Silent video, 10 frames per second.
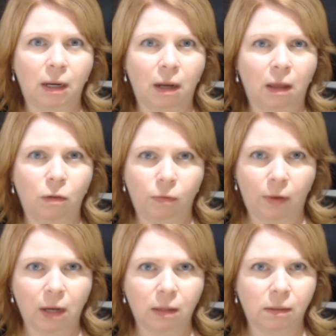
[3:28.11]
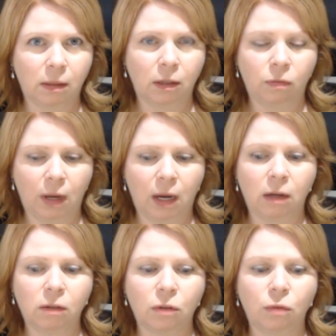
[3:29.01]
and other facts that you've
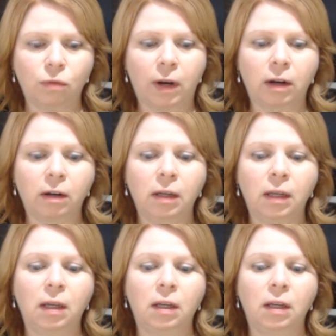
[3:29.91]
gained so far